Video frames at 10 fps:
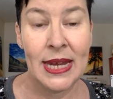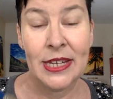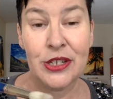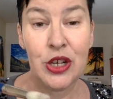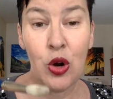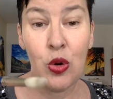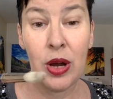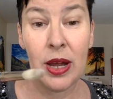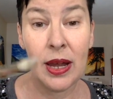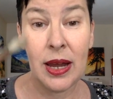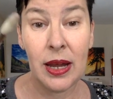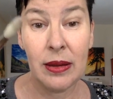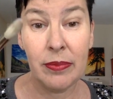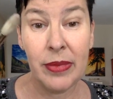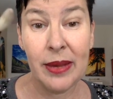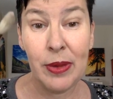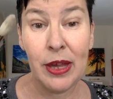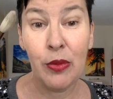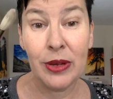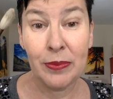So
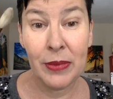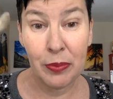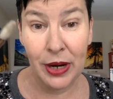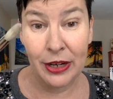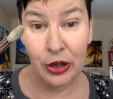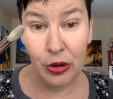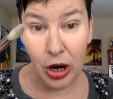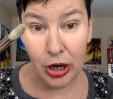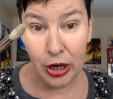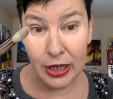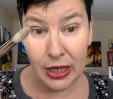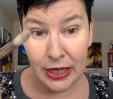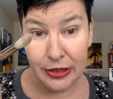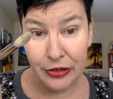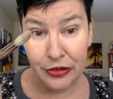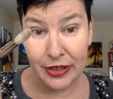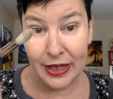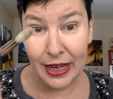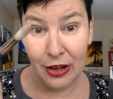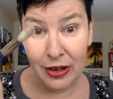maybe with my brand new art colors that
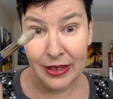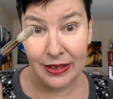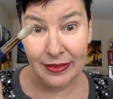I got